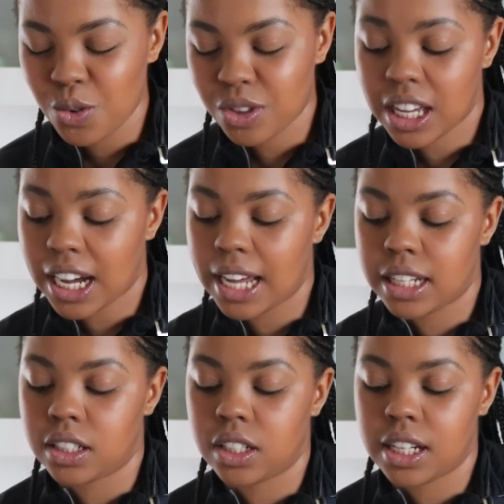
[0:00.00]
don't think
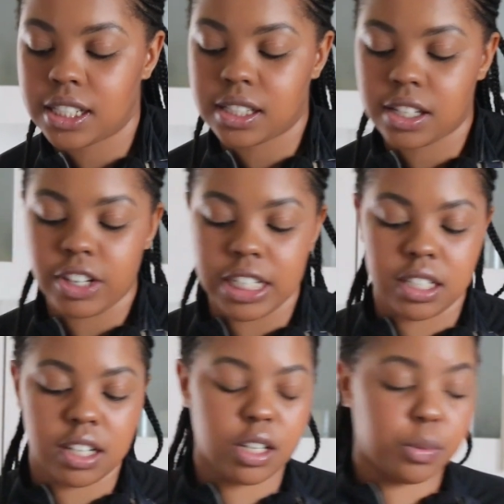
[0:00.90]
I necessarily
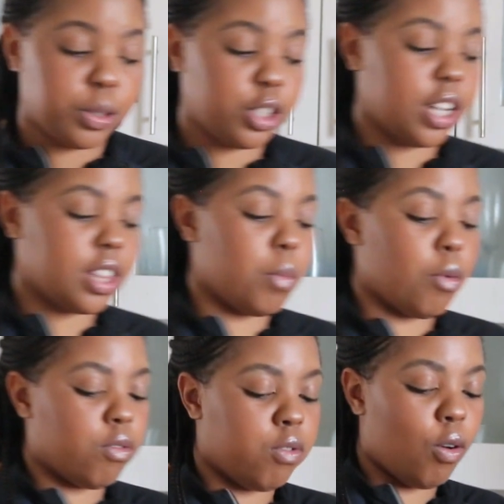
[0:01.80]
didn't appreciate them
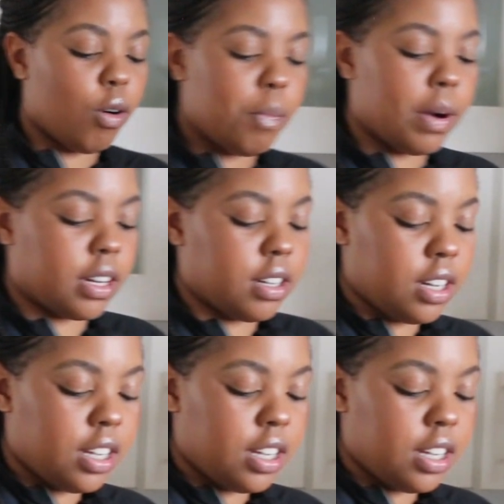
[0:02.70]
before, but